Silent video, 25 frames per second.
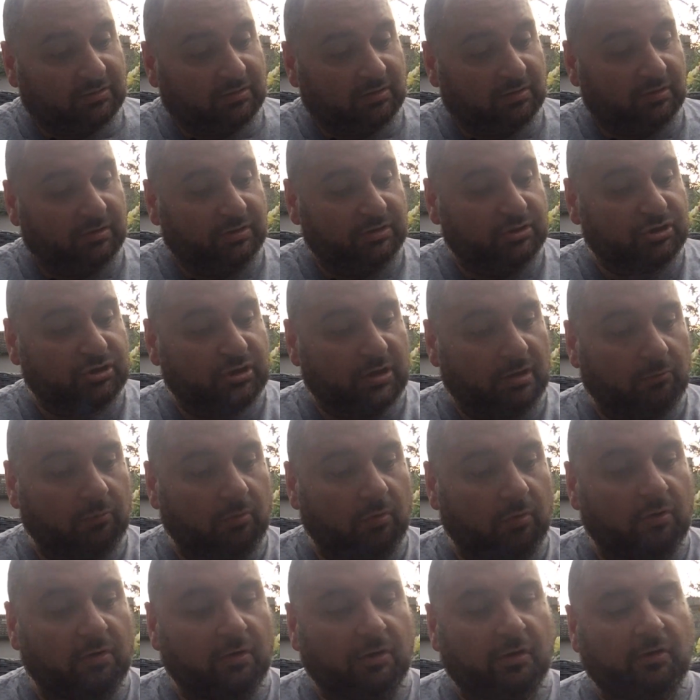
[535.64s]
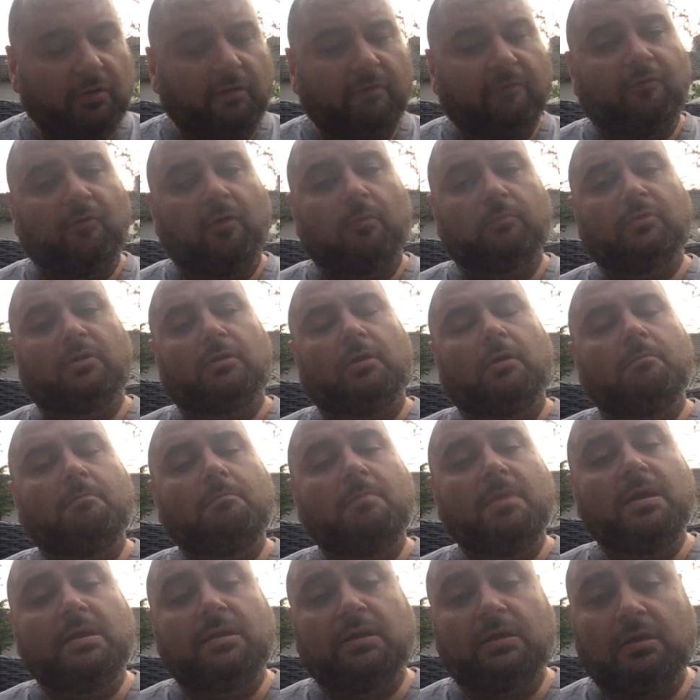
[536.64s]
Ligero from the
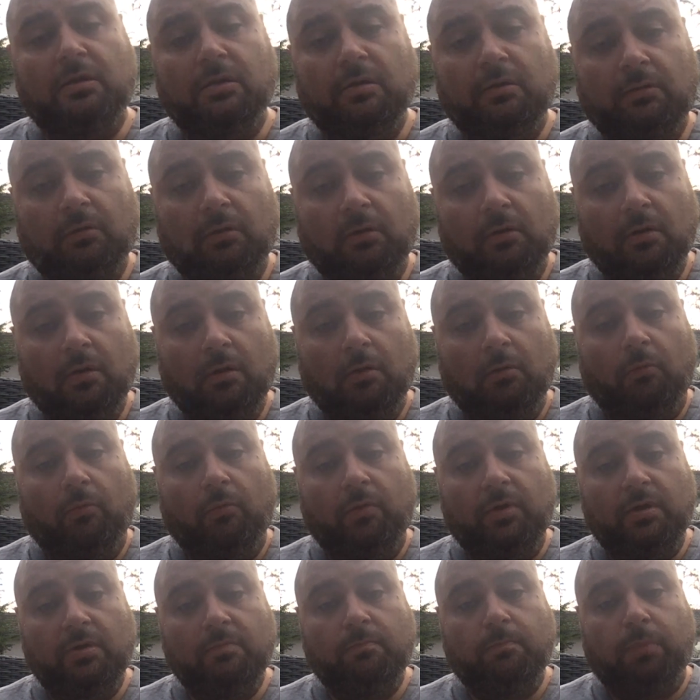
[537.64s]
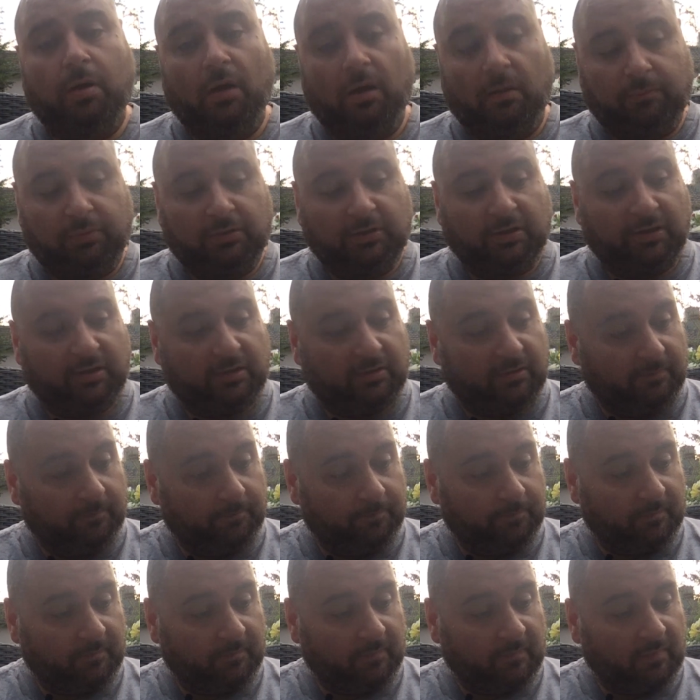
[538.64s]
Dominican Republic.
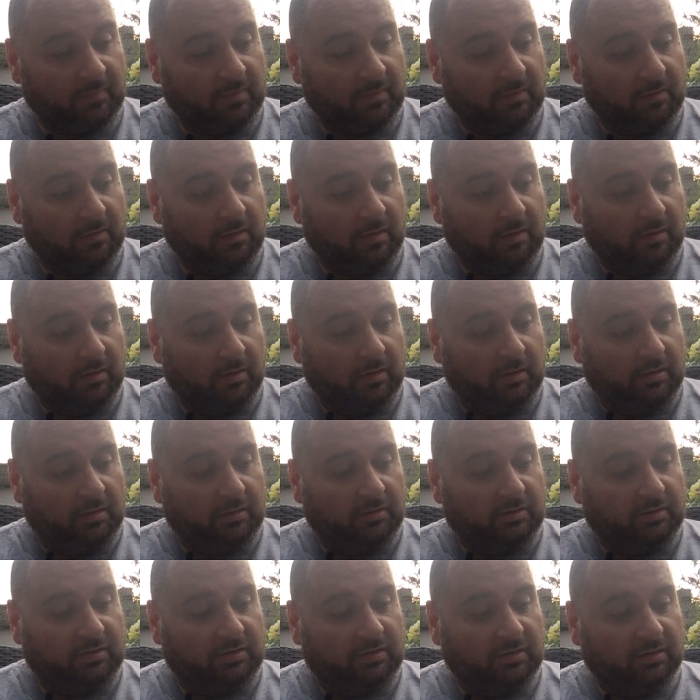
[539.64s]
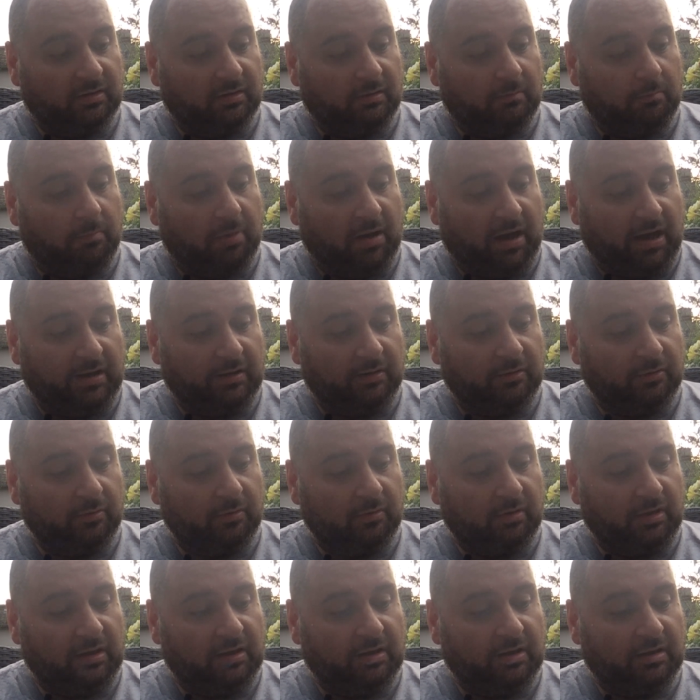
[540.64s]
The
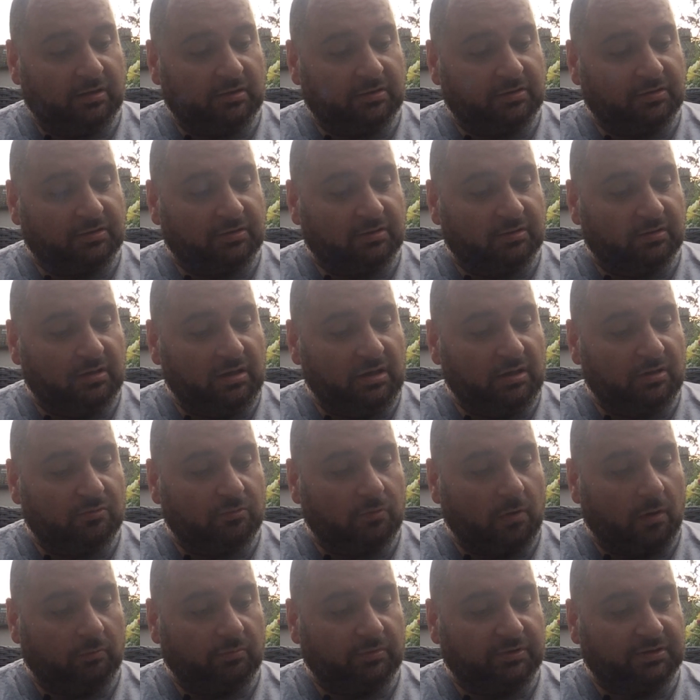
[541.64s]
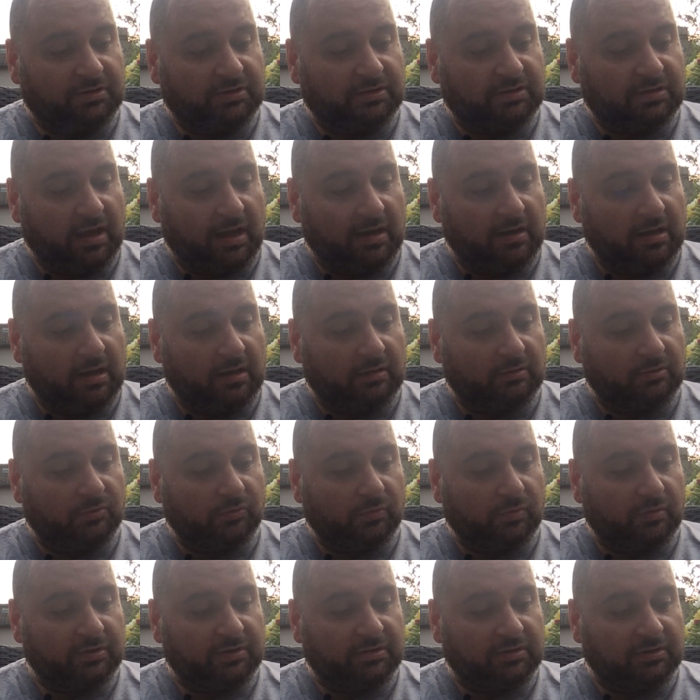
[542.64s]
binder is Negro San
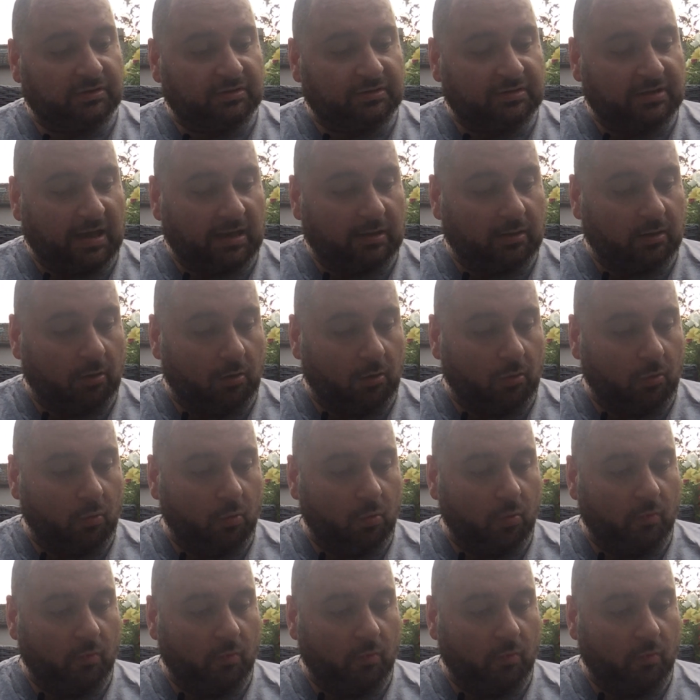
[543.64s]
Andres Seco